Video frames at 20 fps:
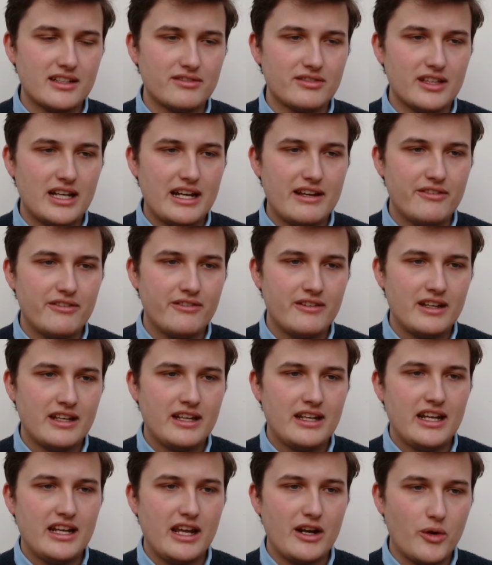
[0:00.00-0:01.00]
of life
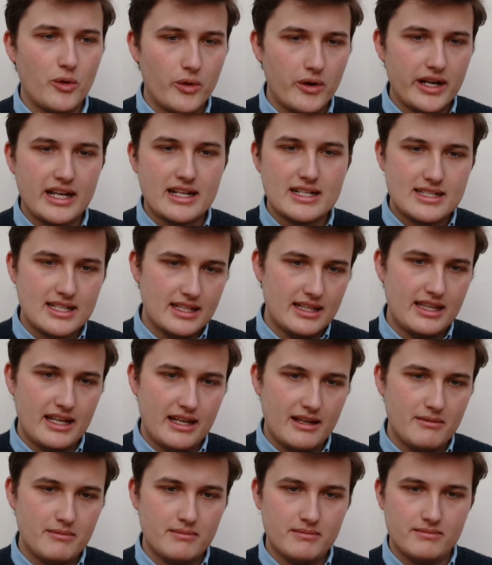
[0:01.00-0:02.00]
and oriented
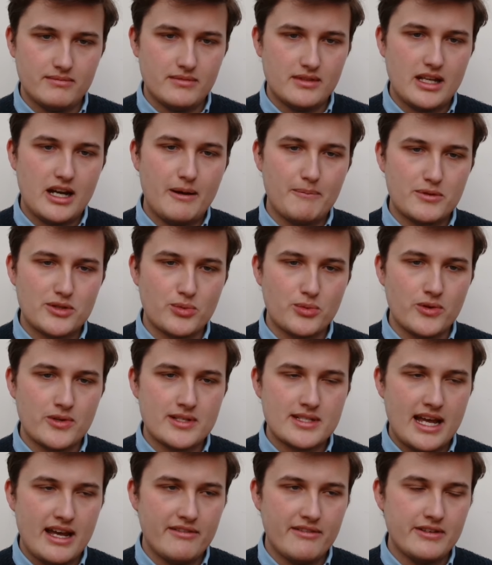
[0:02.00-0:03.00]
them up
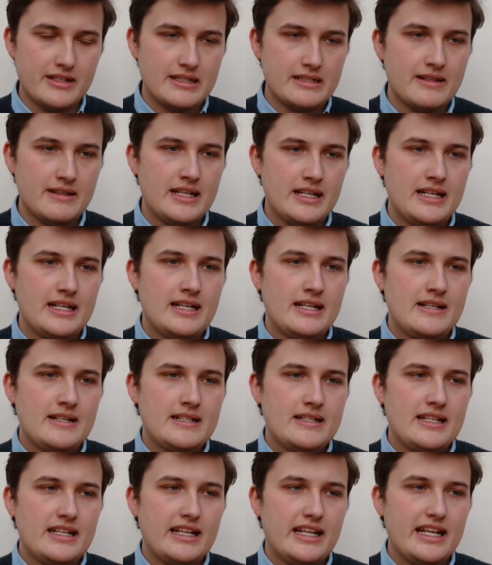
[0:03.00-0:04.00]
towards heaven.
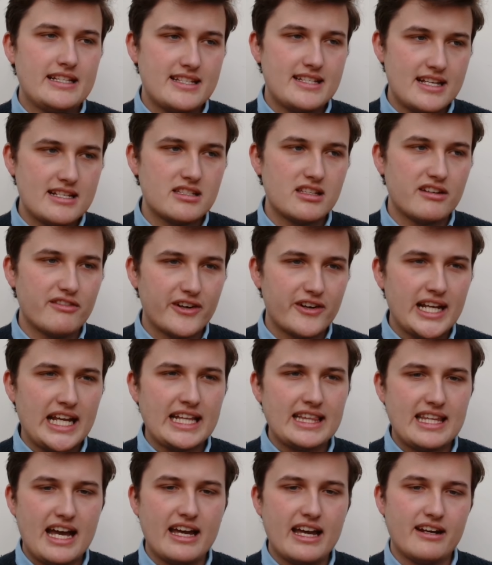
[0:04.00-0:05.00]
It's easy to
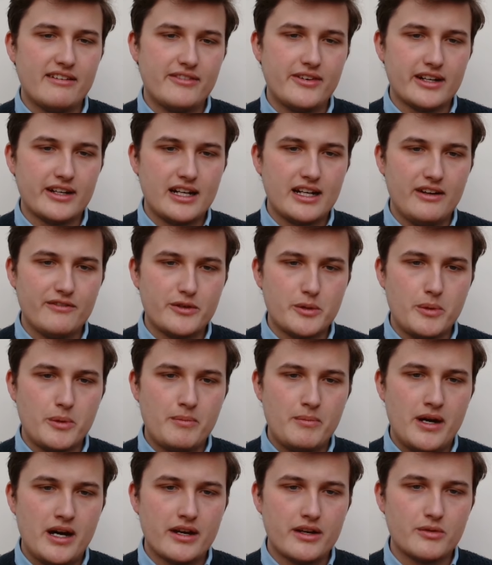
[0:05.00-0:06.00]
forget that in a very comfortable
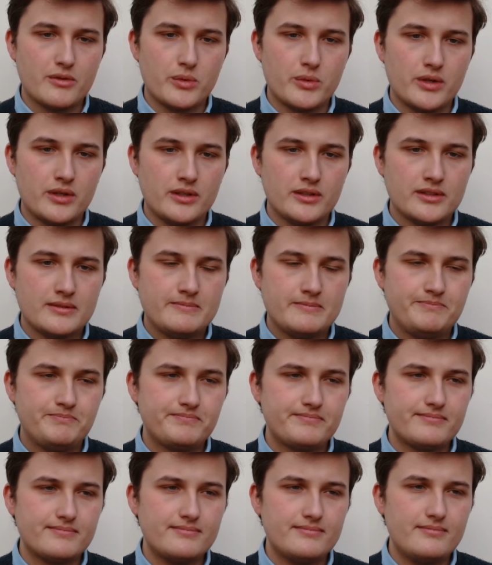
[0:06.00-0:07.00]
modern world.
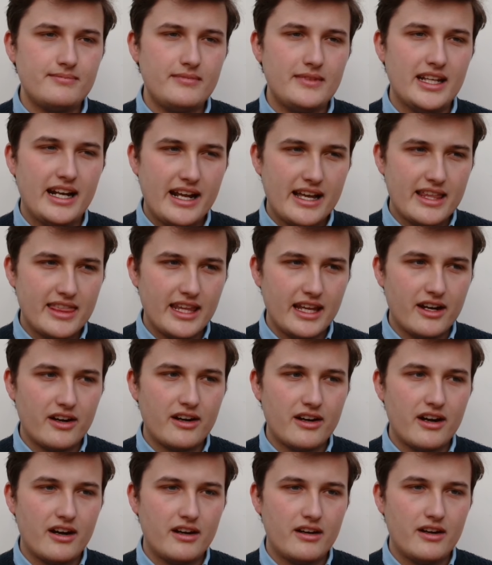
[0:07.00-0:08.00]
And I think
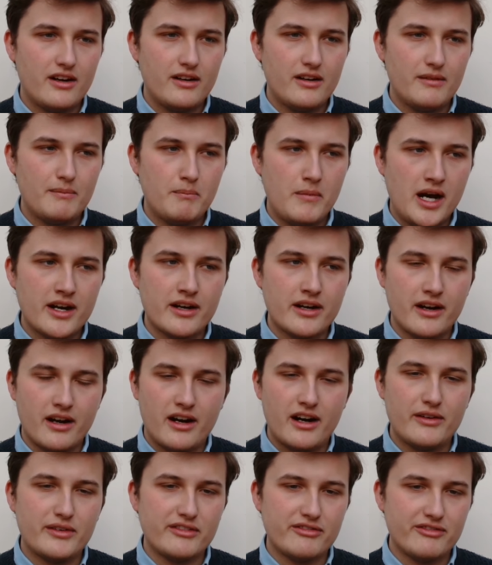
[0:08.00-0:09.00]
our modern
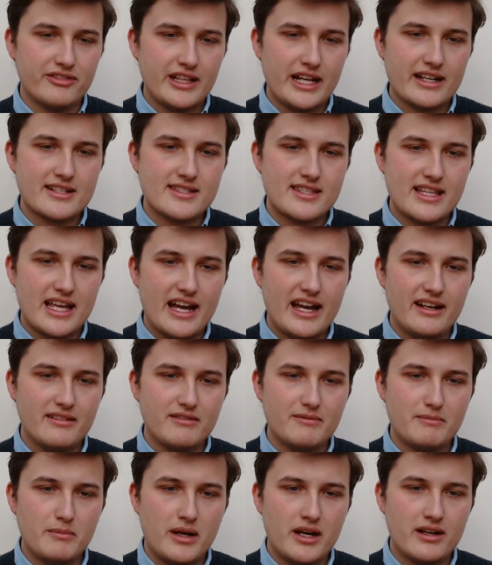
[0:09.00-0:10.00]
art reflects that.
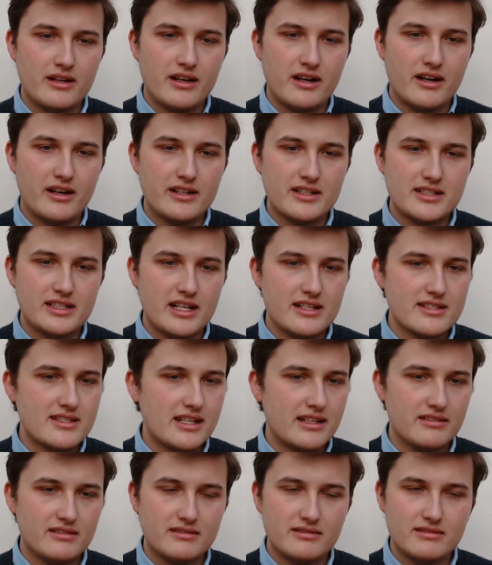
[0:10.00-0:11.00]
Modern art
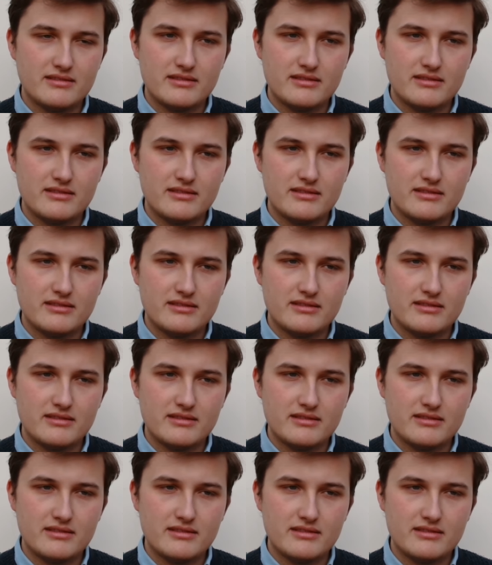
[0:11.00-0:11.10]
doesn't